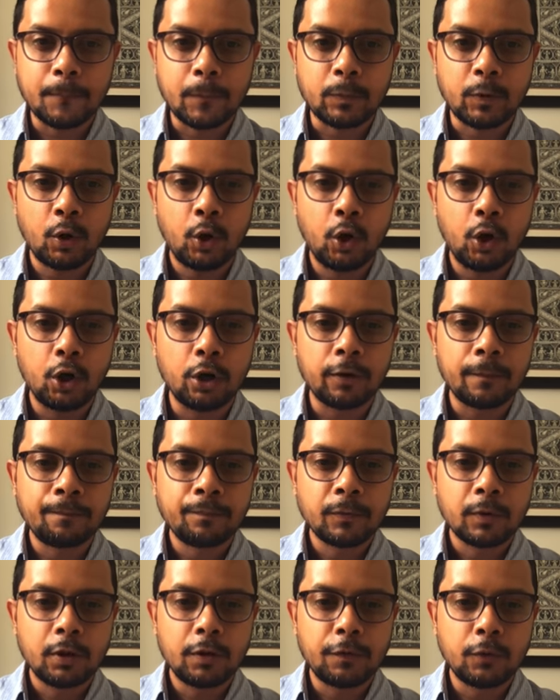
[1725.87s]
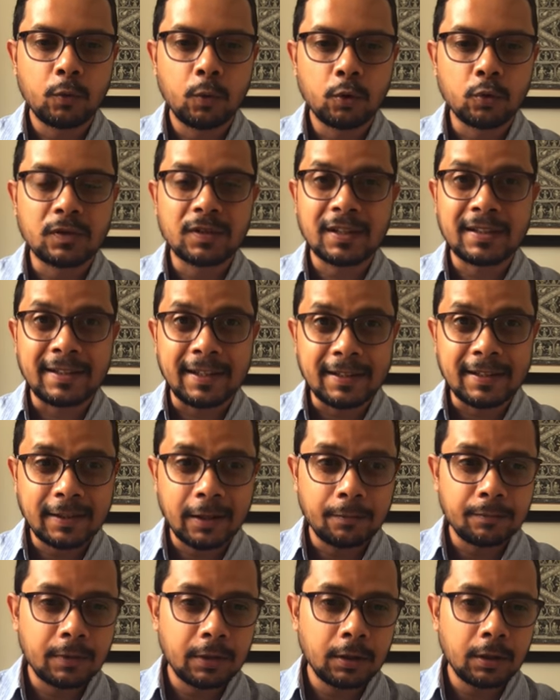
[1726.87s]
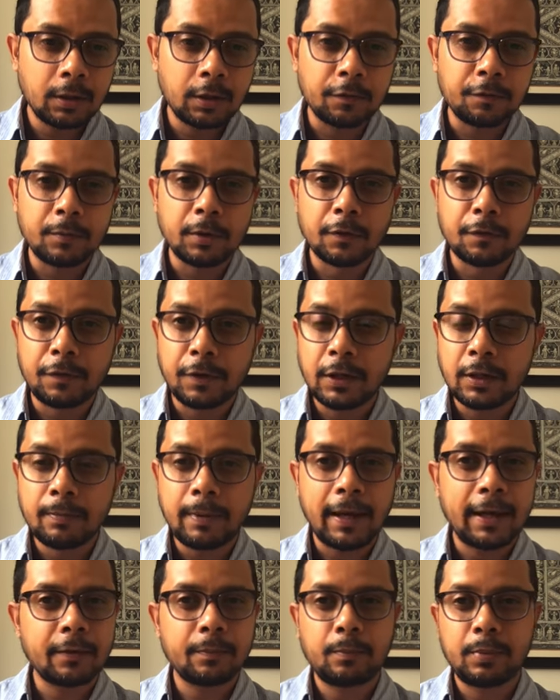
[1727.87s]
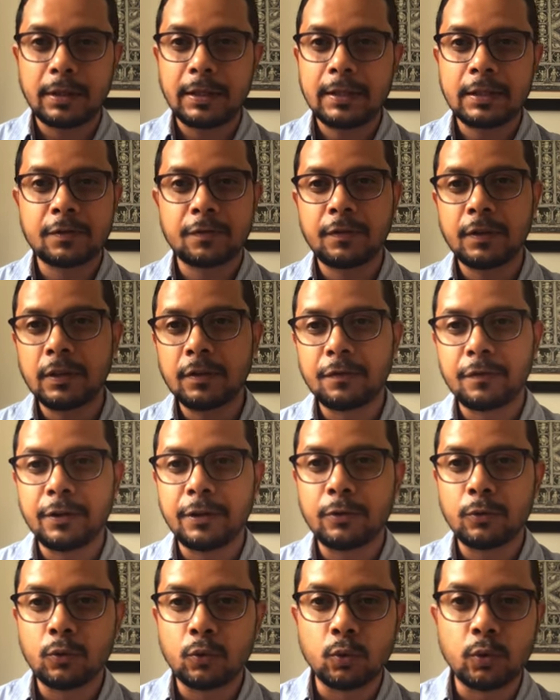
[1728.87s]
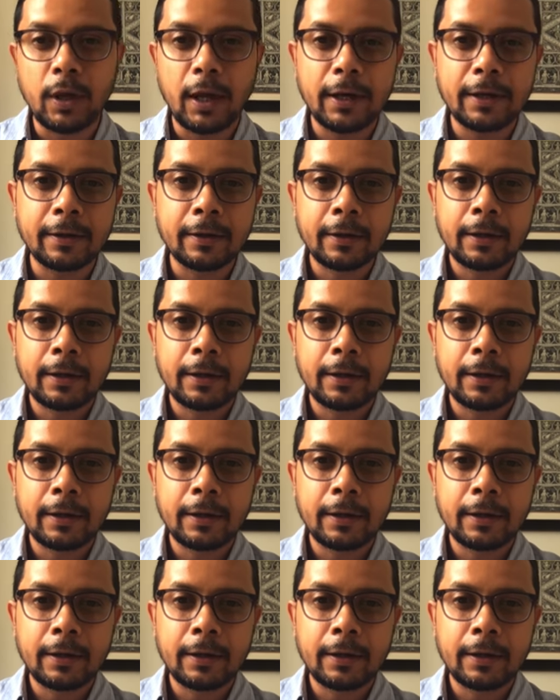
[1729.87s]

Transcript: or if you want to suggest something, give me a feedback, please feel free to do that.